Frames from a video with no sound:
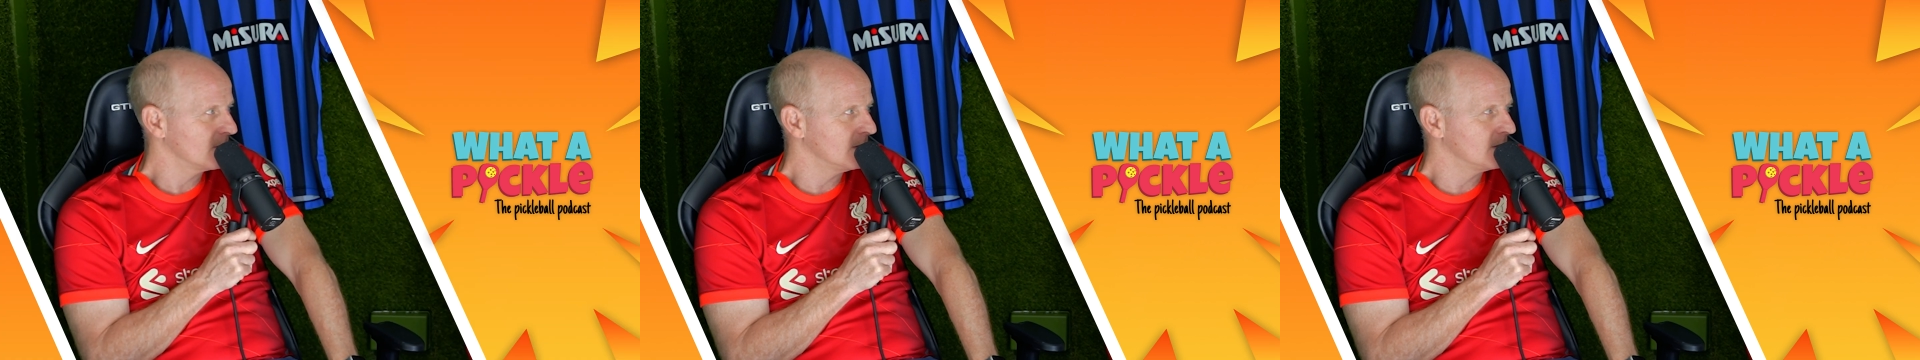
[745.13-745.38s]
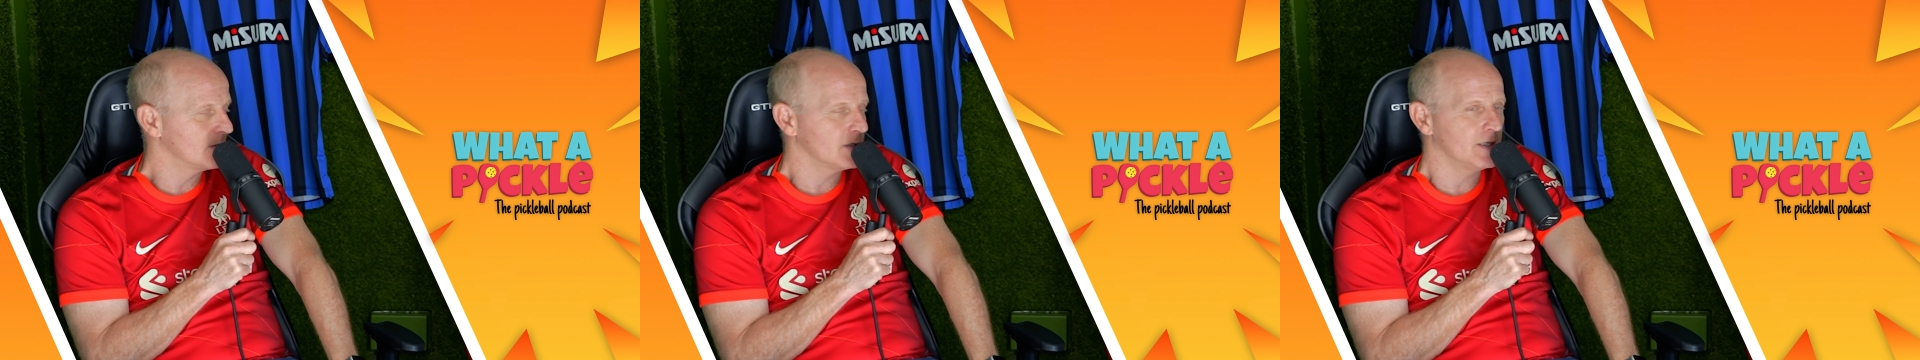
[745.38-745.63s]

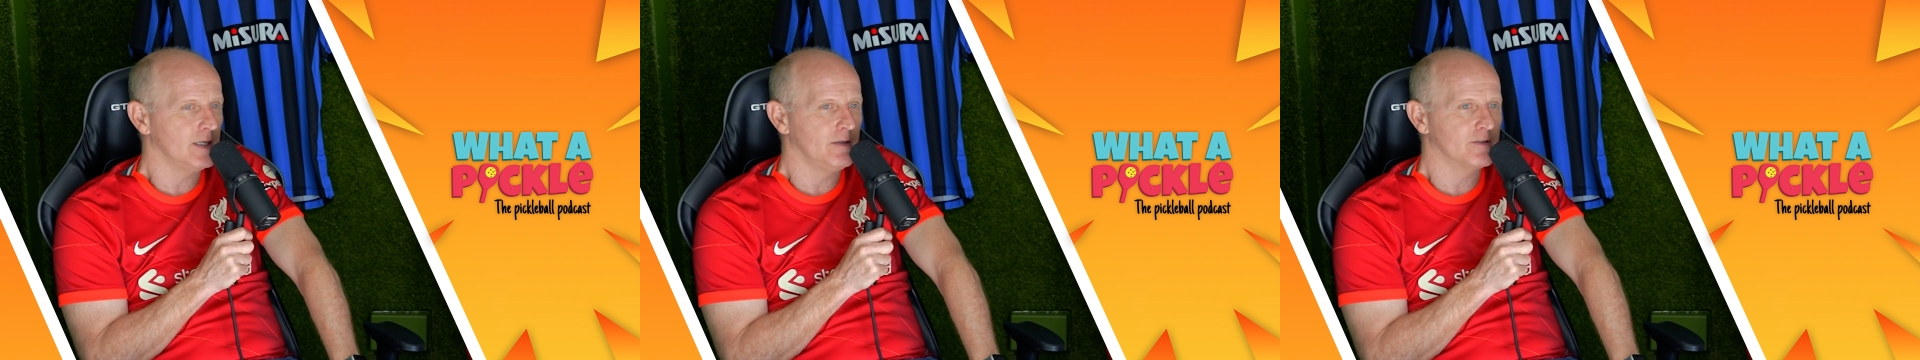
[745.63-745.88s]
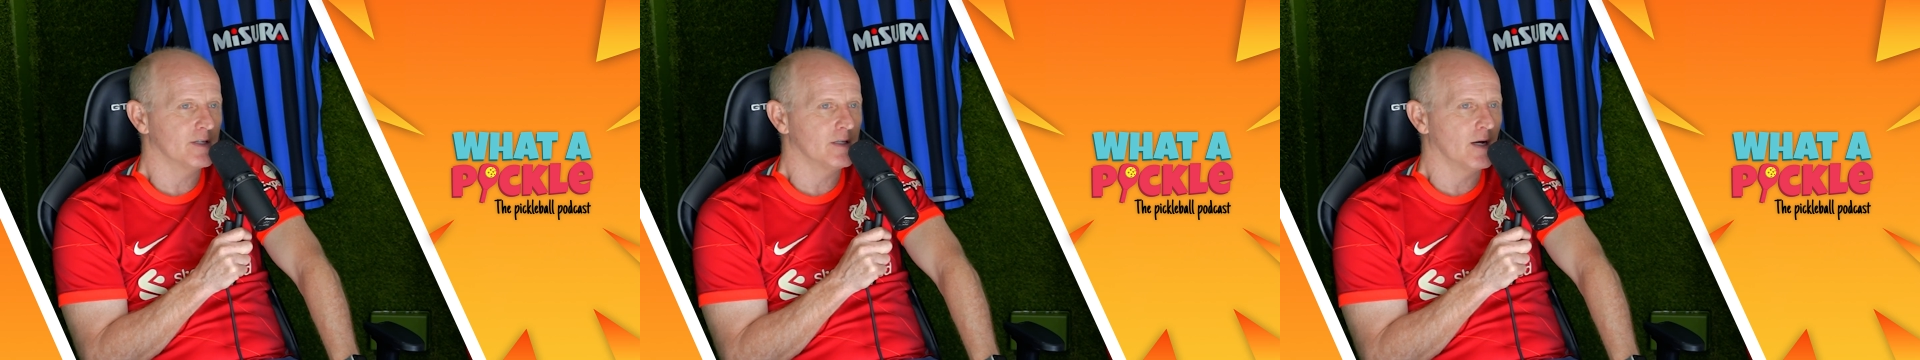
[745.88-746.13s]
and he
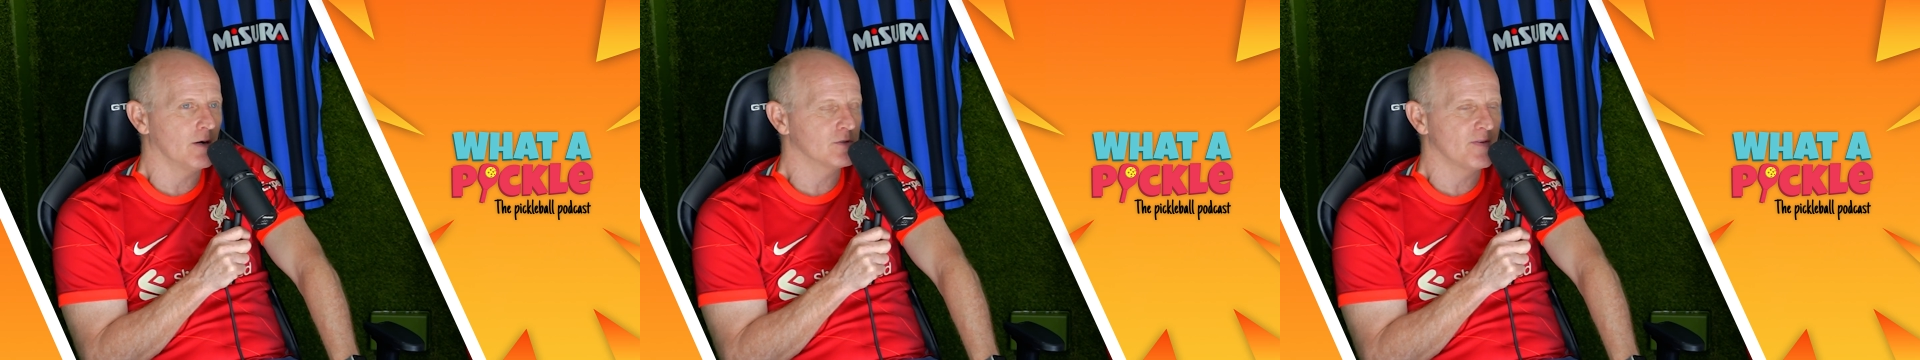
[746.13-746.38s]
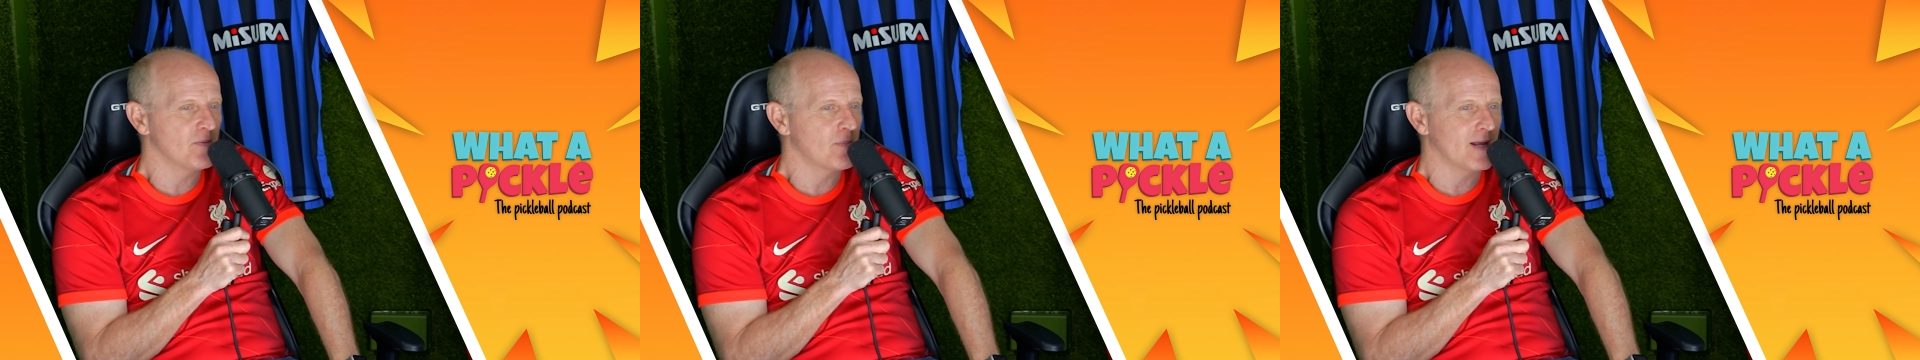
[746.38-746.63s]
said, I was
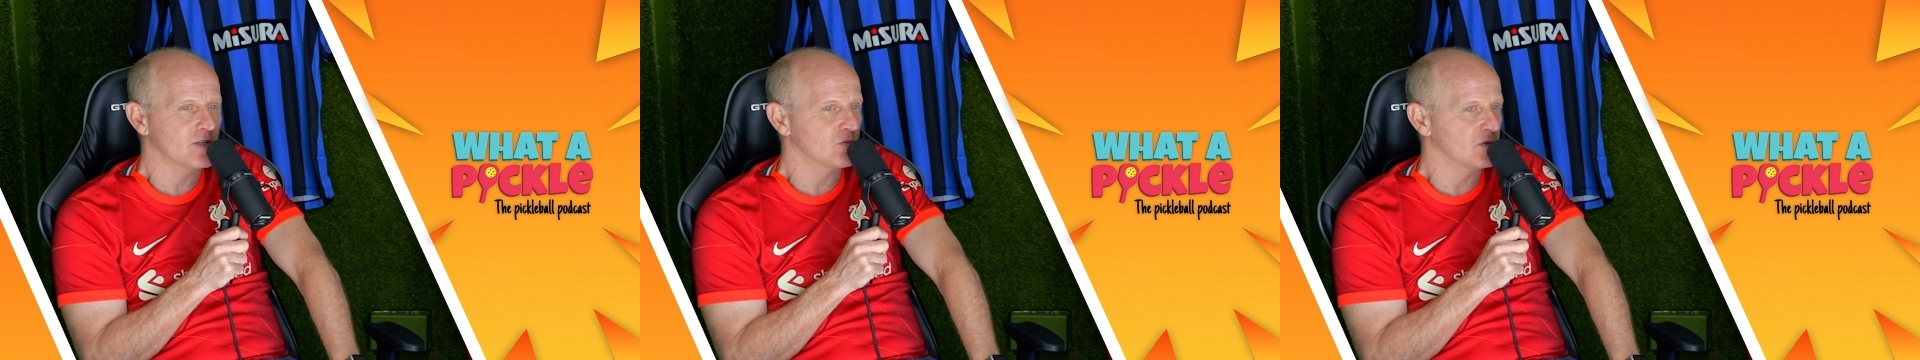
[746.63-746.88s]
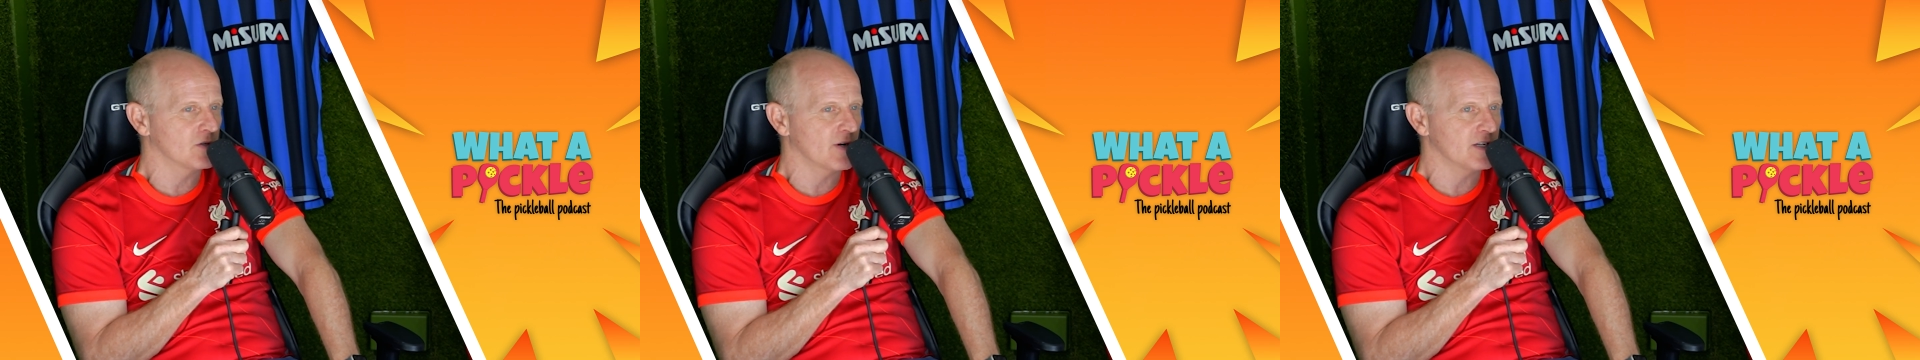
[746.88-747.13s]
never blessed
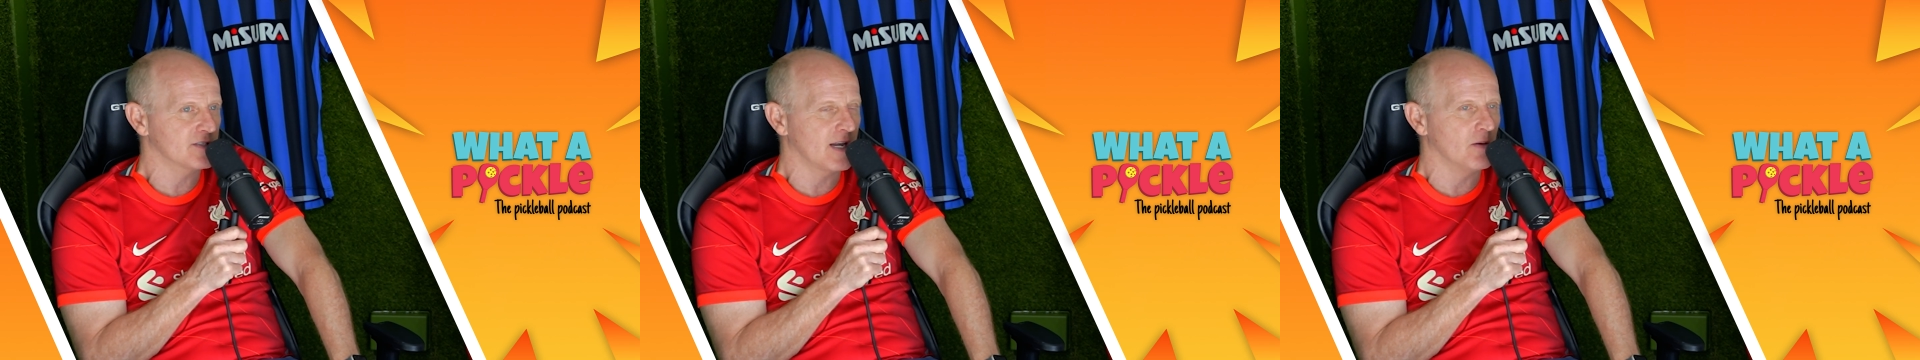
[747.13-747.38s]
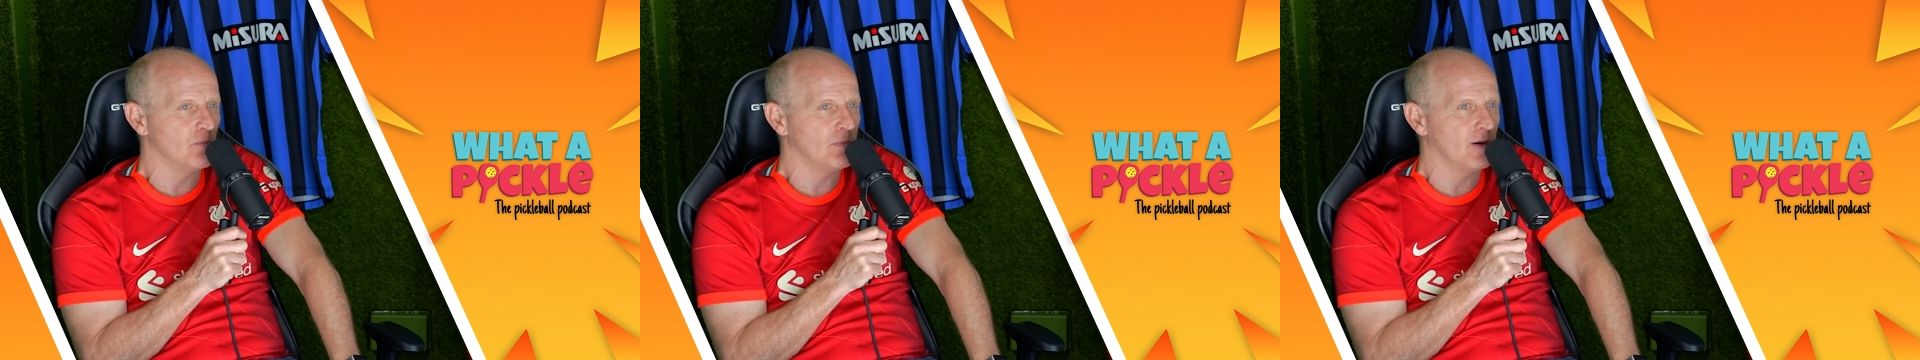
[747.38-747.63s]
with the greatest talent,